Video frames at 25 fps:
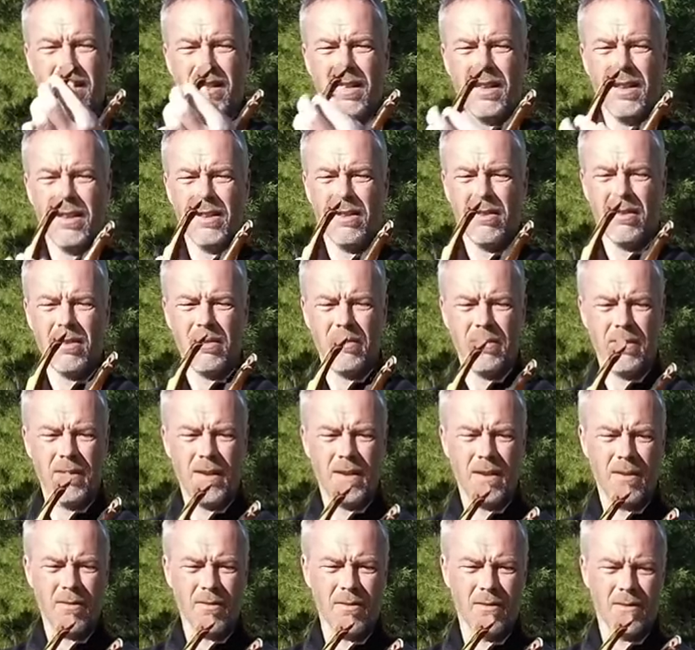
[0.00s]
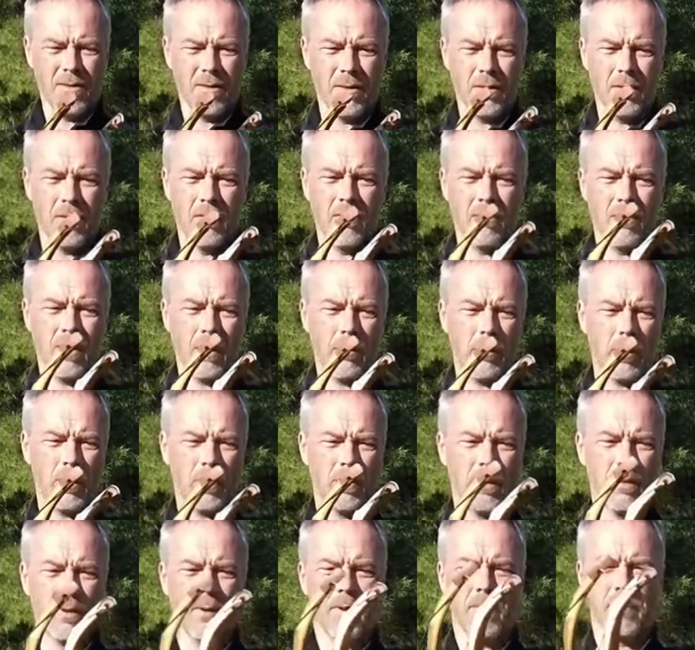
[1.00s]
than you have here on the
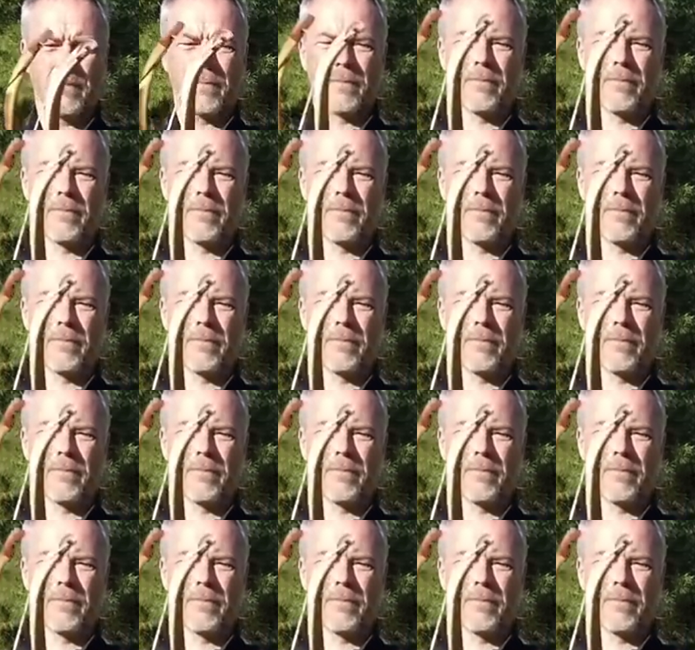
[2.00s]
Raptor.